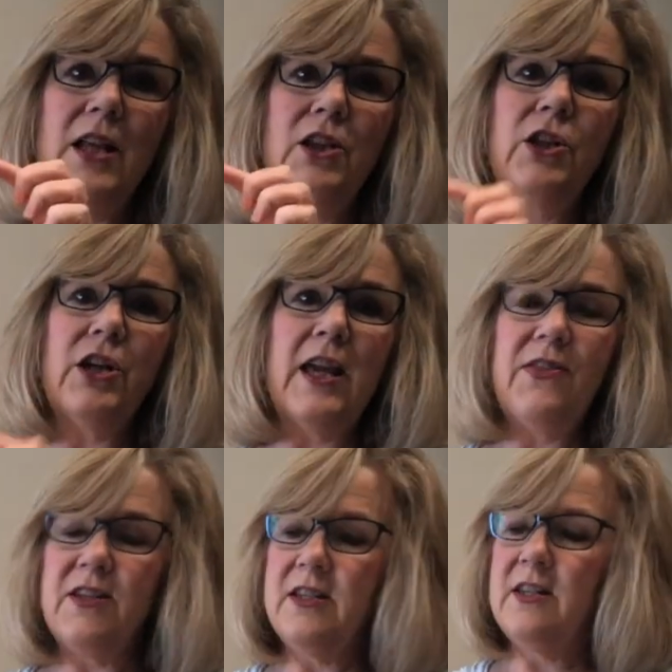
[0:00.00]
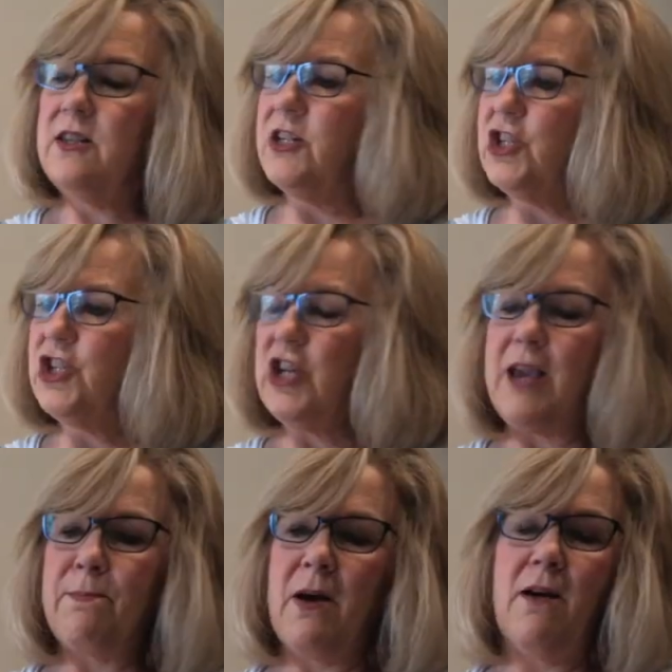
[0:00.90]
Look at the
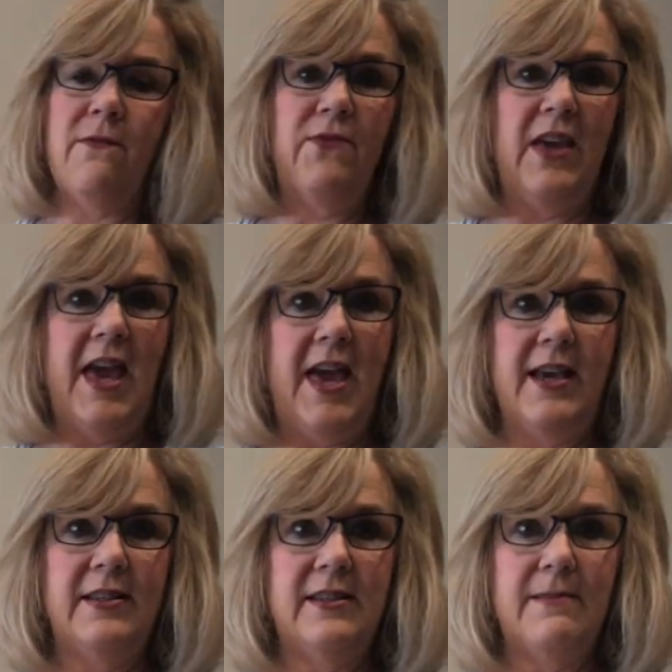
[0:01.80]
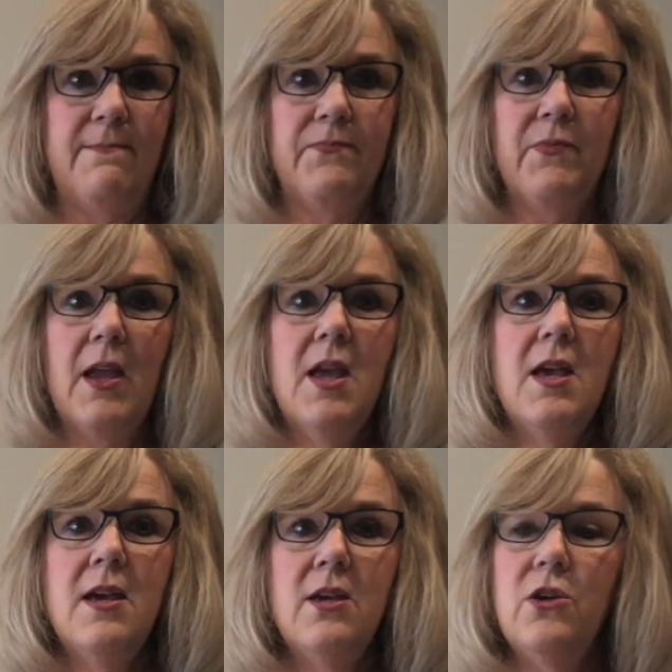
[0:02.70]
shape of the eggs.
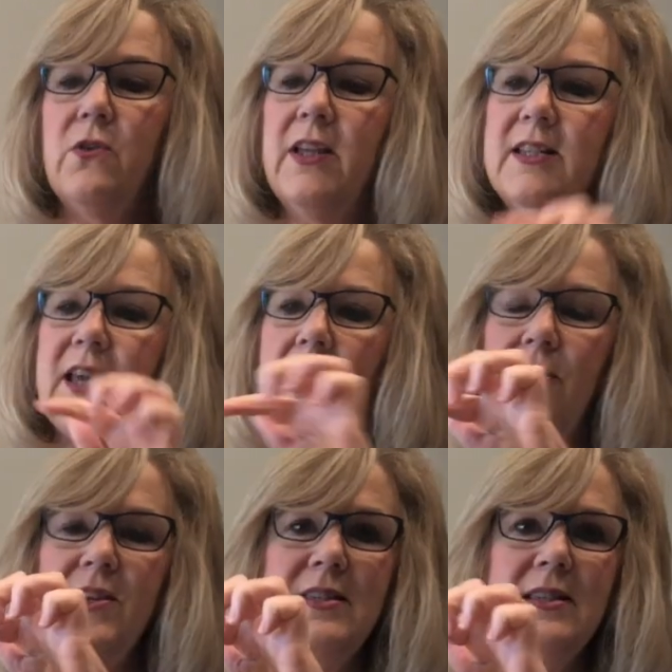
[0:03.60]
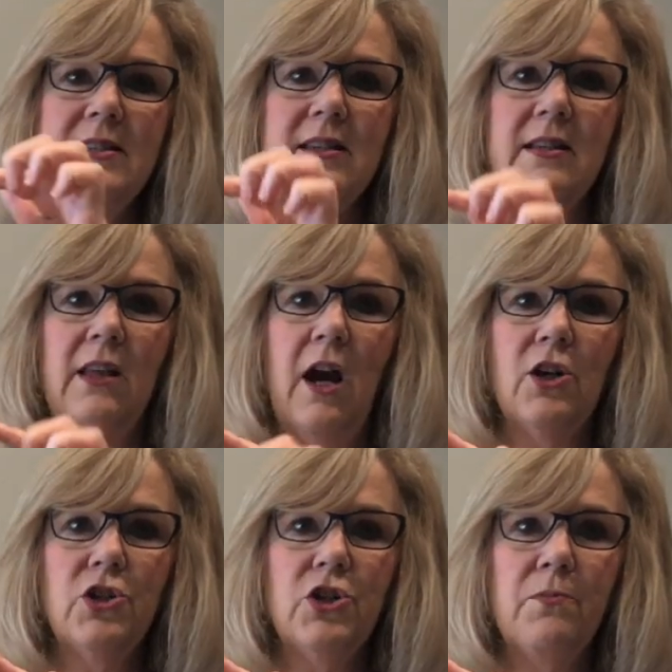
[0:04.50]
You can tell this is the
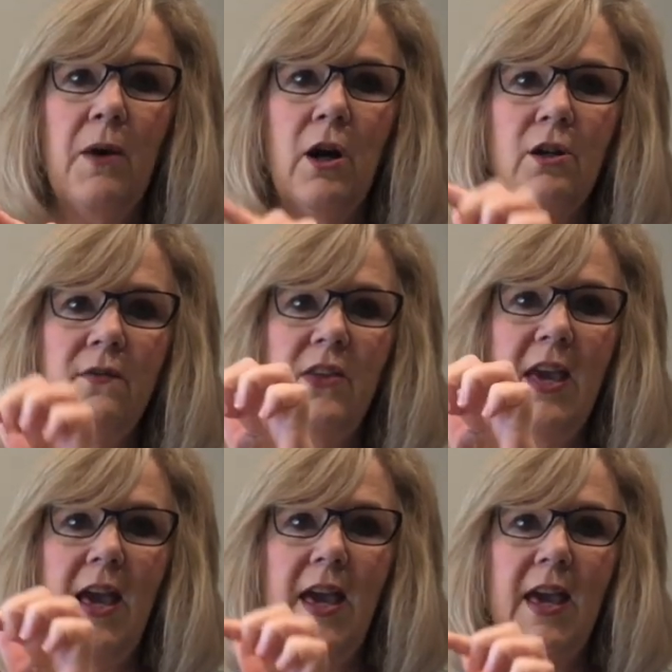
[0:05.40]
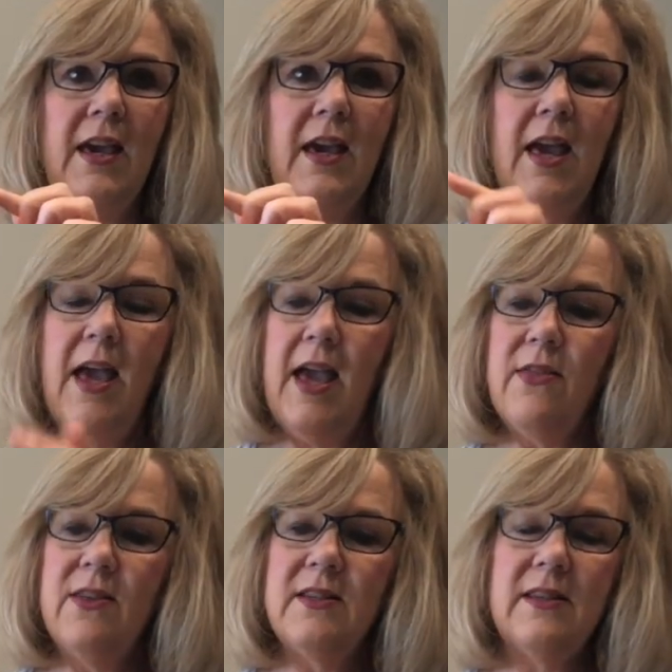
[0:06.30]
larger part of the egg
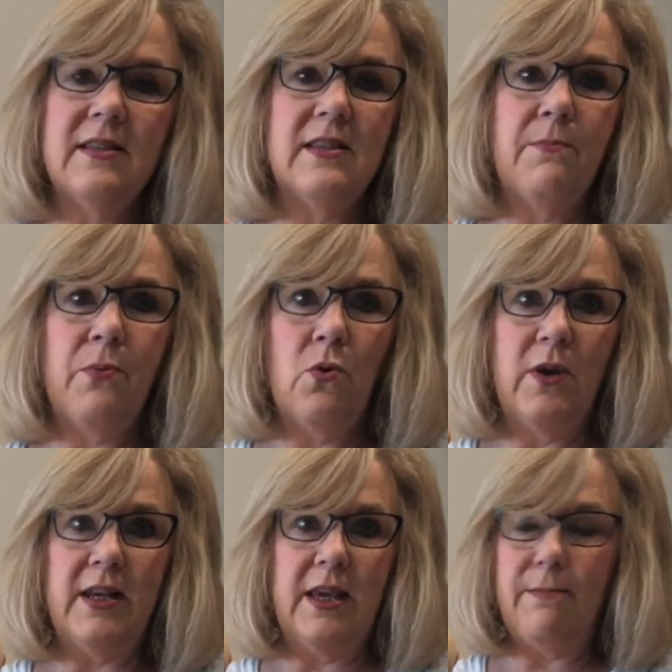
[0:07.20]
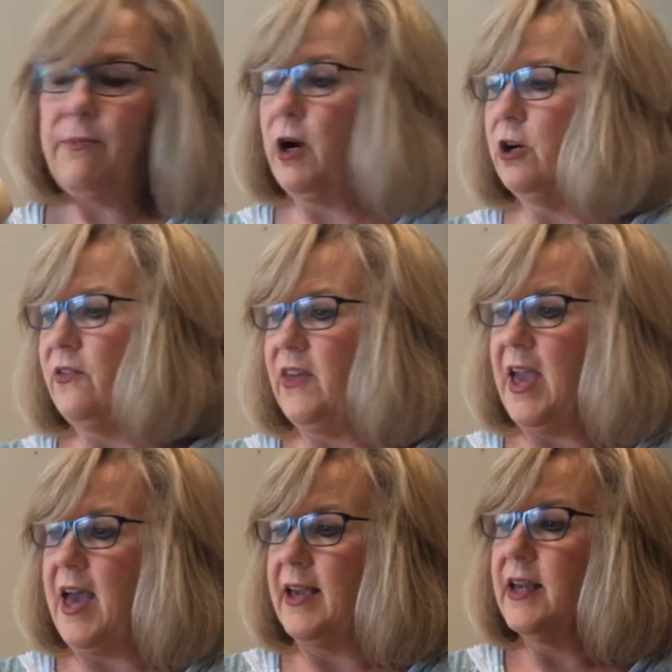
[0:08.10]
and this is the pointy part of the
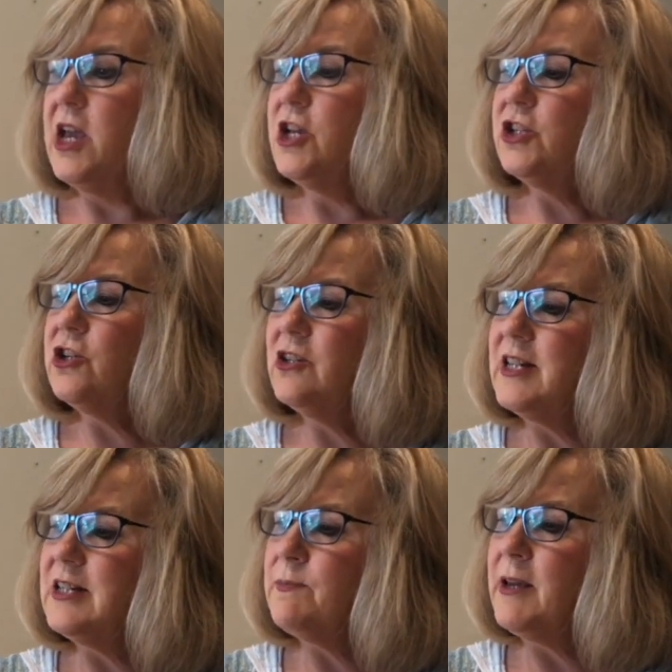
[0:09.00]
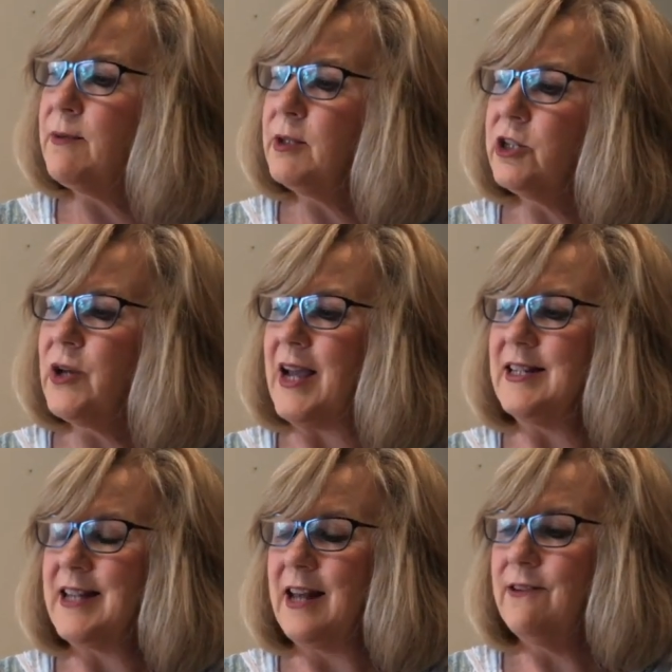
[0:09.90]
egg. So you need to be able to
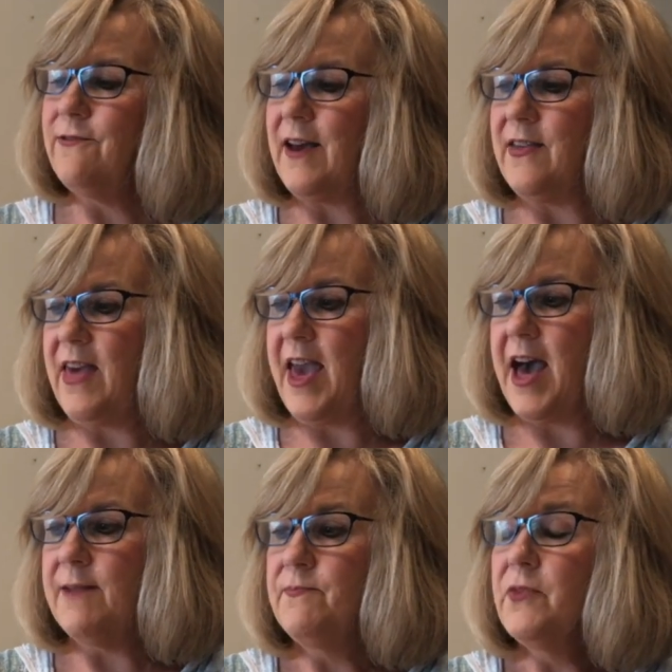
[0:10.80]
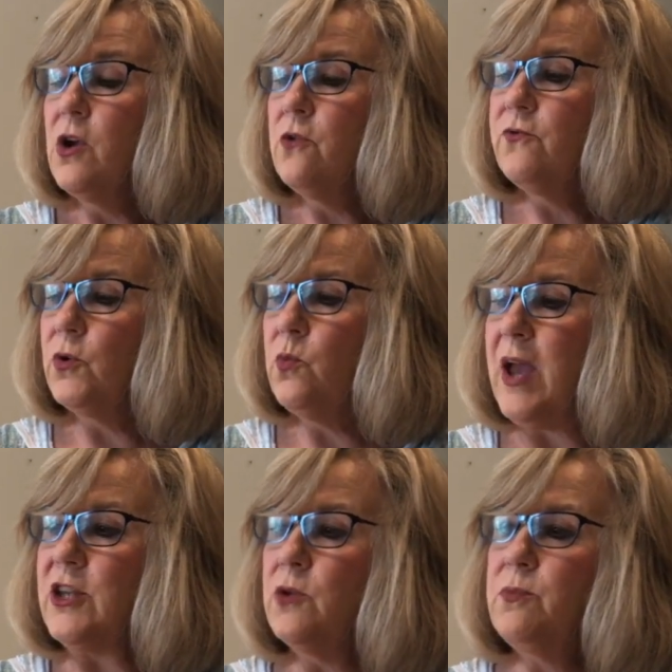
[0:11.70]
identify that for
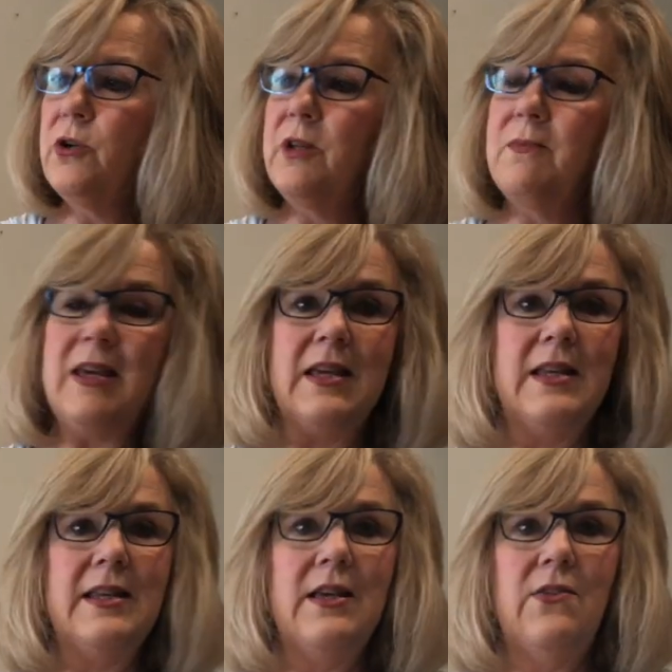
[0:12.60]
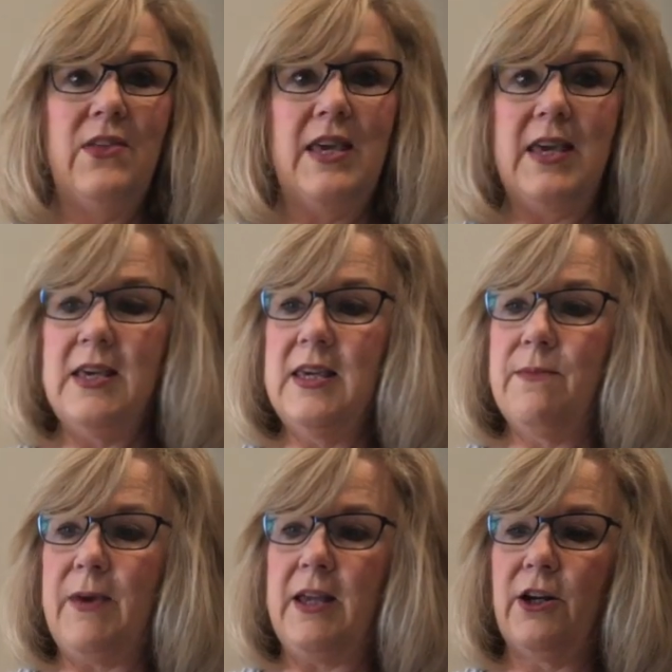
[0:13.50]
when you put them in the
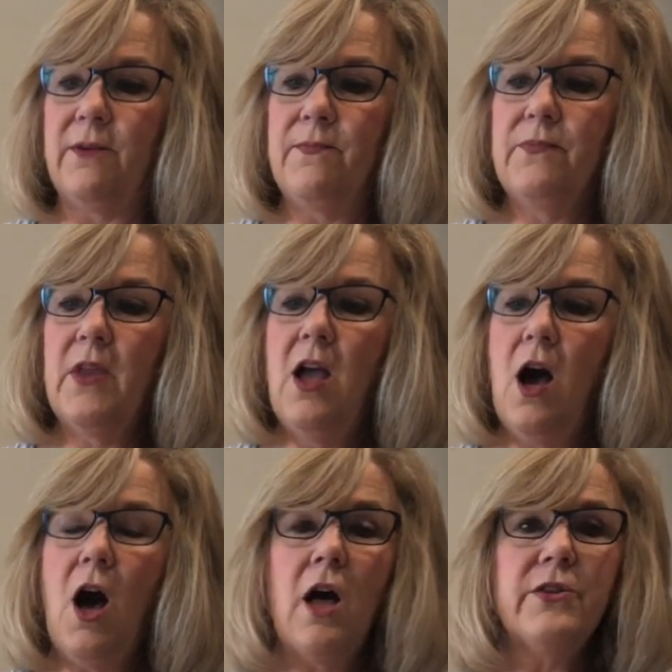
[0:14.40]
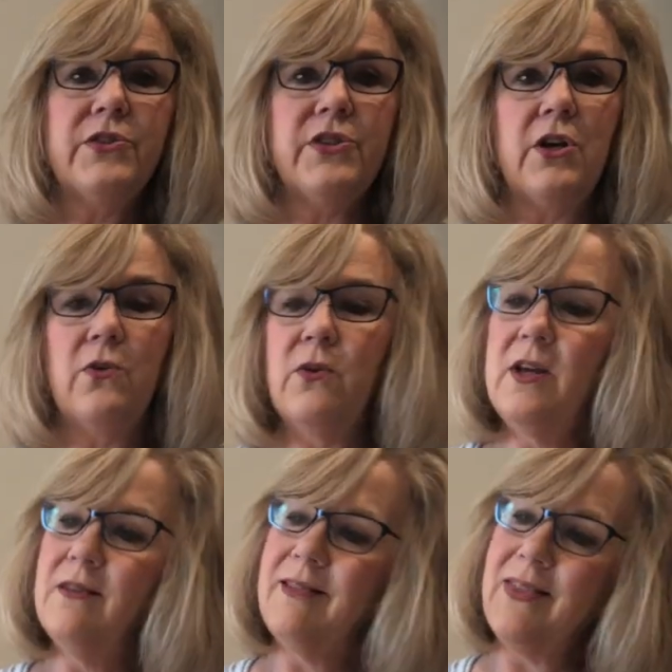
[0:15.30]
incubator. Also,
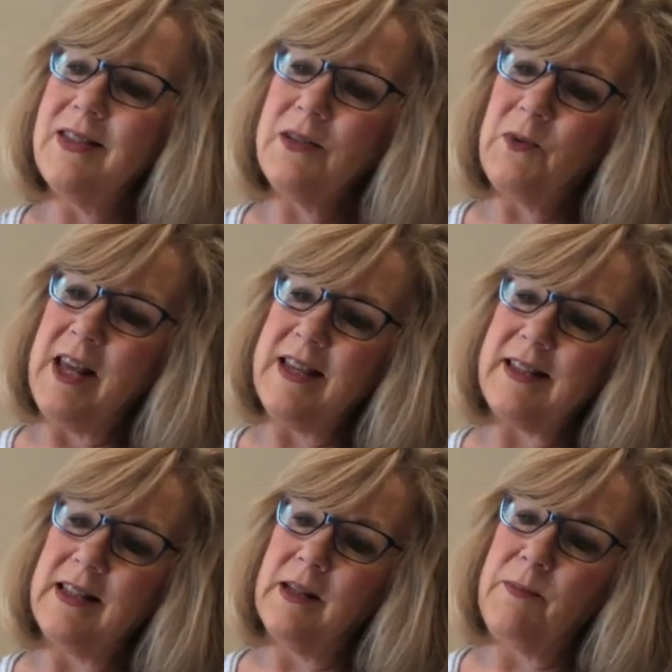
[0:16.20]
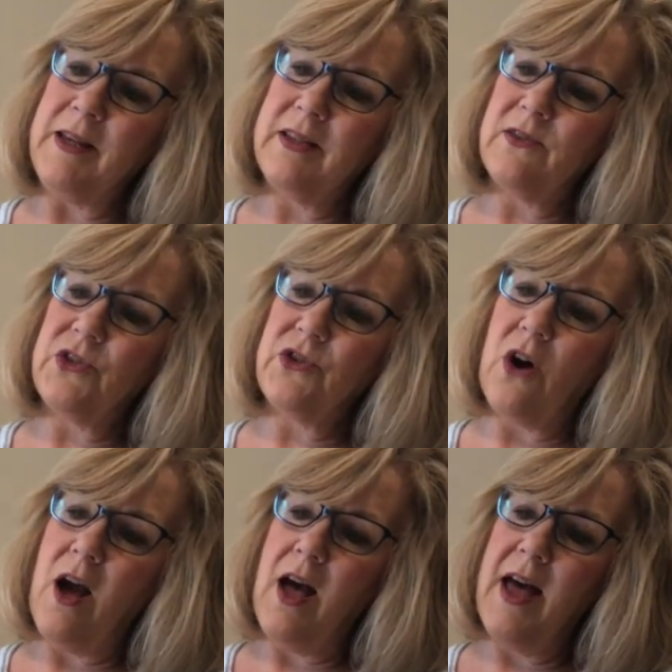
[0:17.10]
like this one has a little piece of
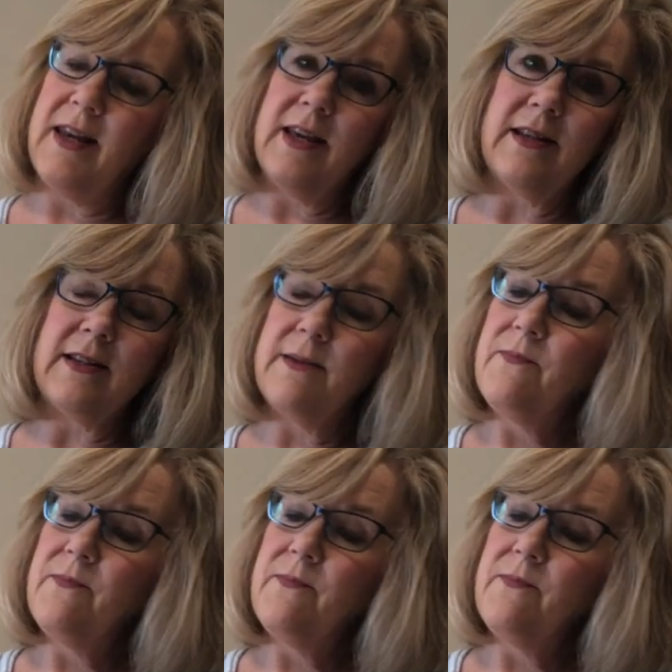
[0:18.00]
straw on it.